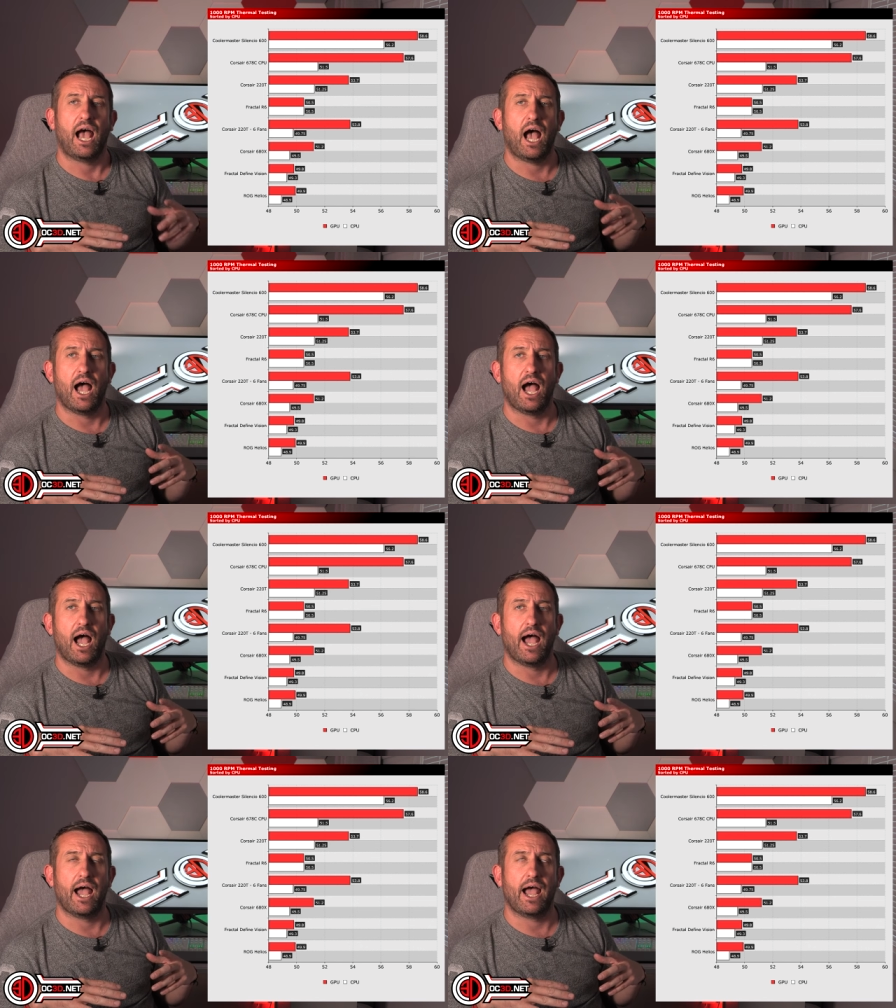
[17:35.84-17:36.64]

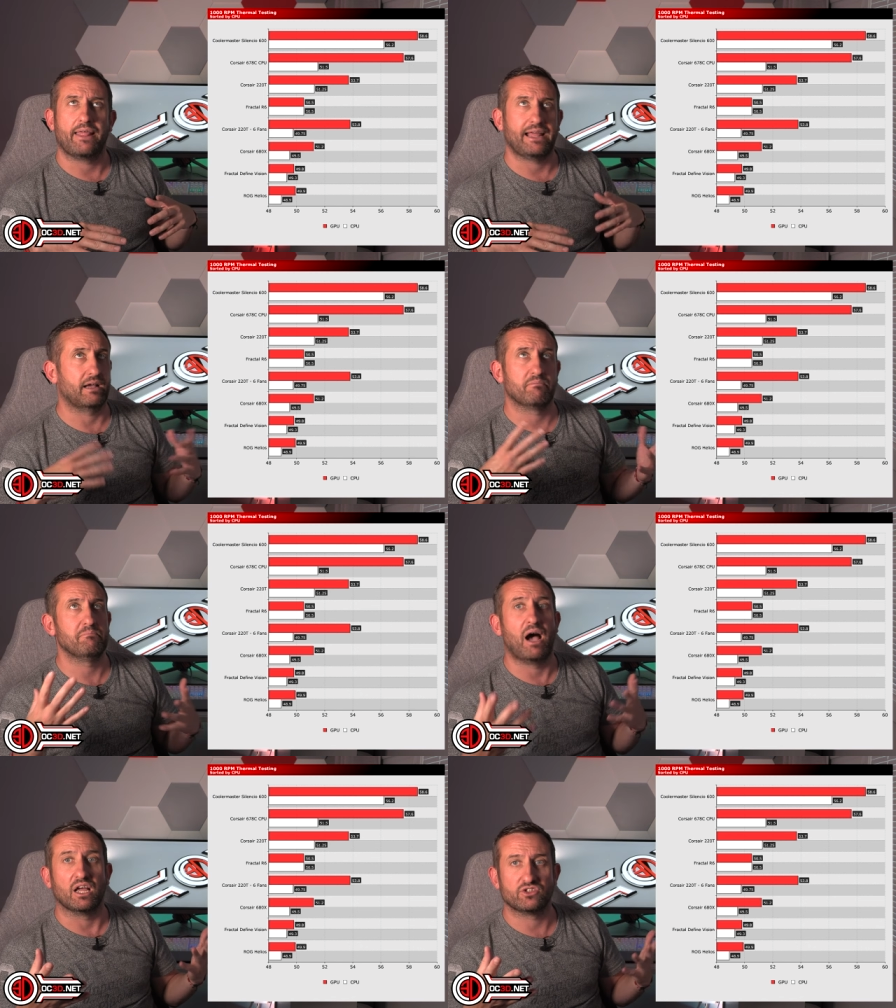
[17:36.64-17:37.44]
that
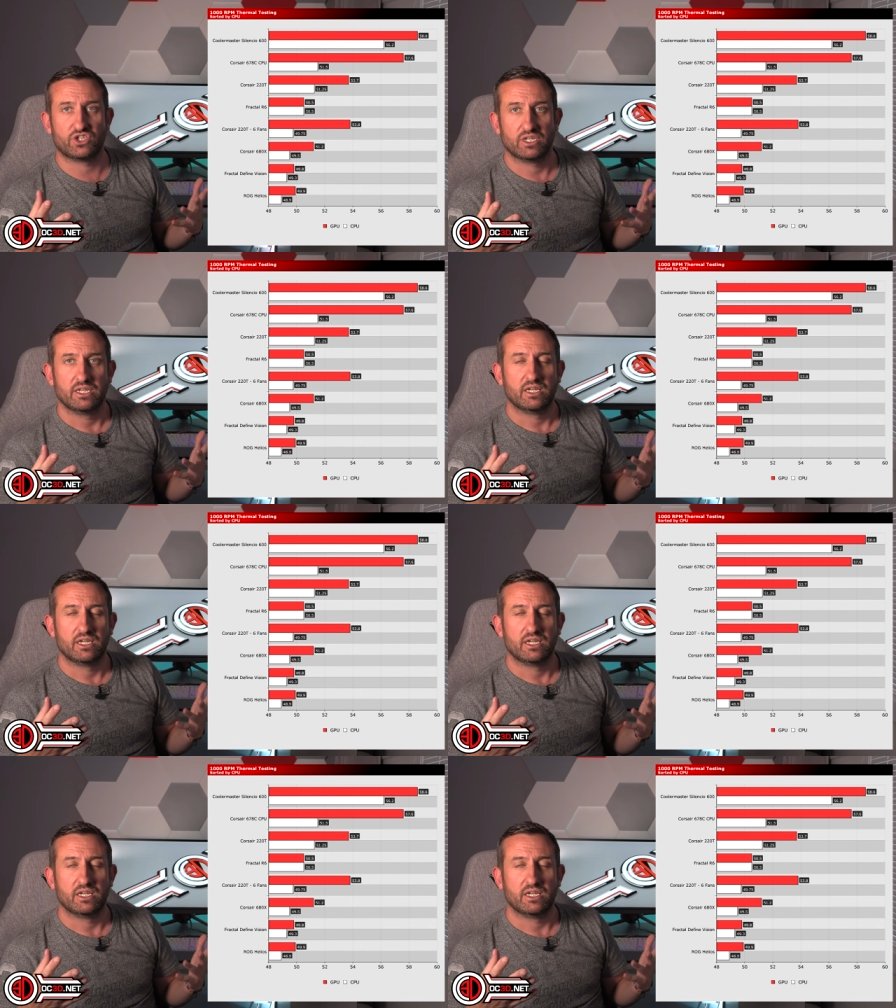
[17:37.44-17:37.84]
much.